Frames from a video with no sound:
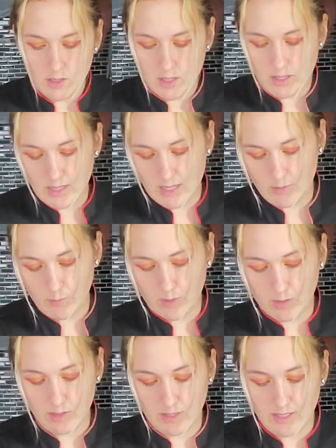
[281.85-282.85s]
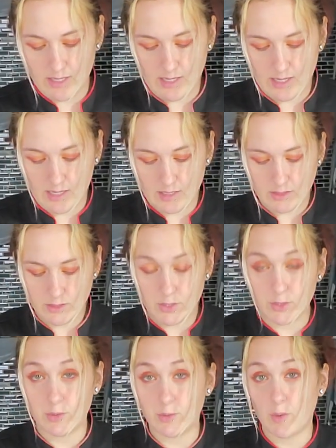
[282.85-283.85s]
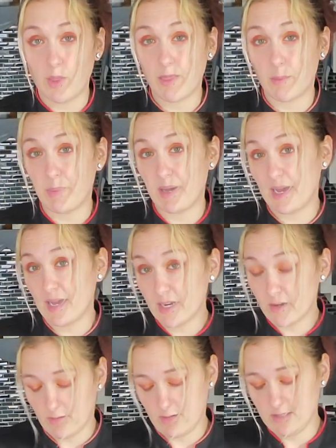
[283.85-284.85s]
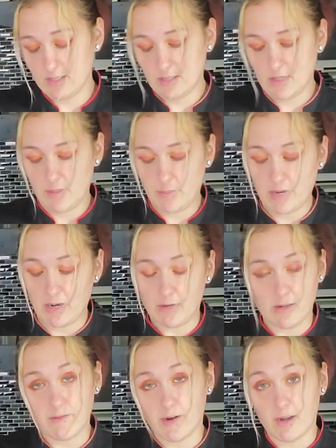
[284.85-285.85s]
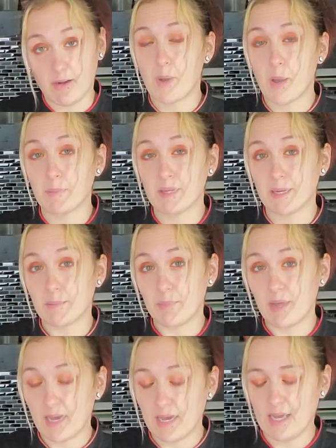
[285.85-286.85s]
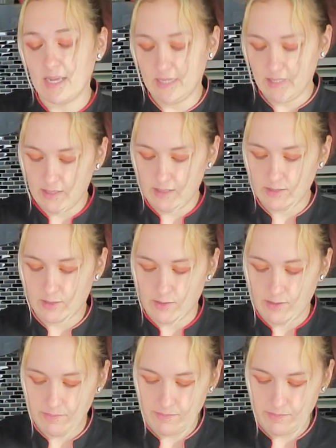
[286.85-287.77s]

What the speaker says: And then we are gonna get on to the pie crust part of our pumpkin pie ice cream.